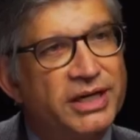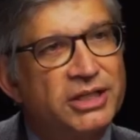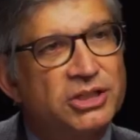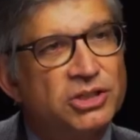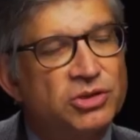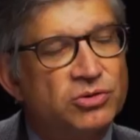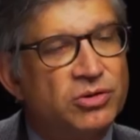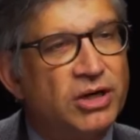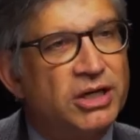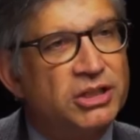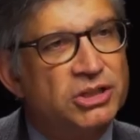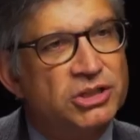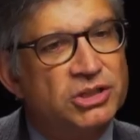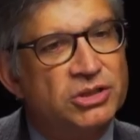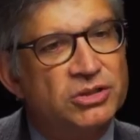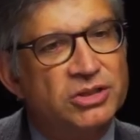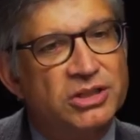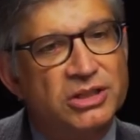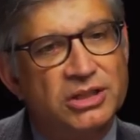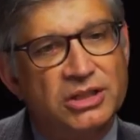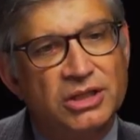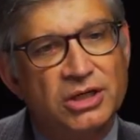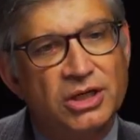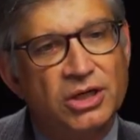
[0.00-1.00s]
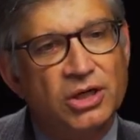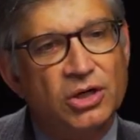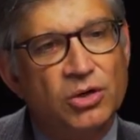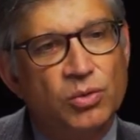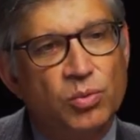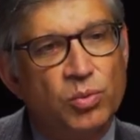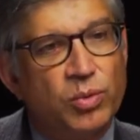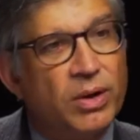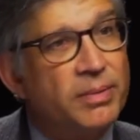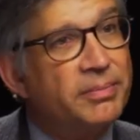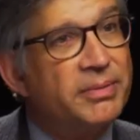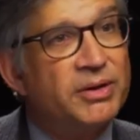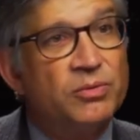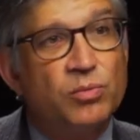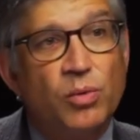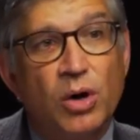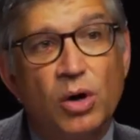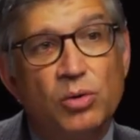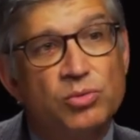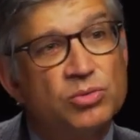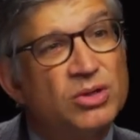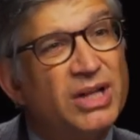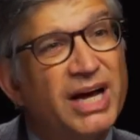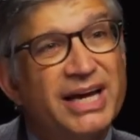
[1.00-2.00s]
a structure that women
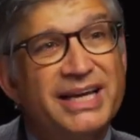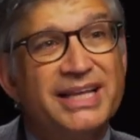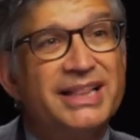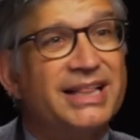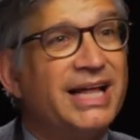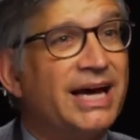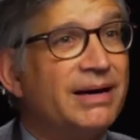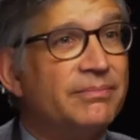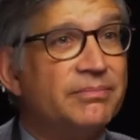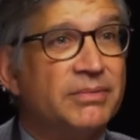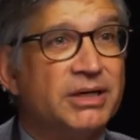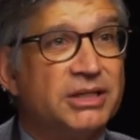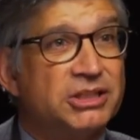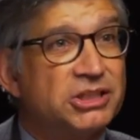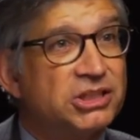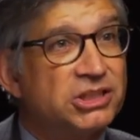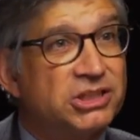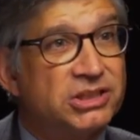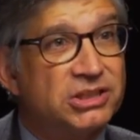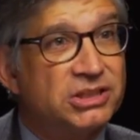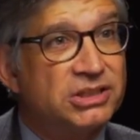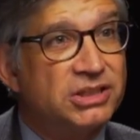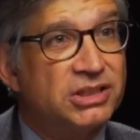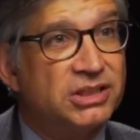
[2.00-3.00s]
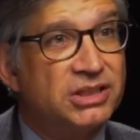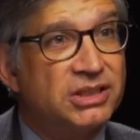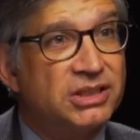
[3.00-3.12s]
won't like that much. Mm-hmm.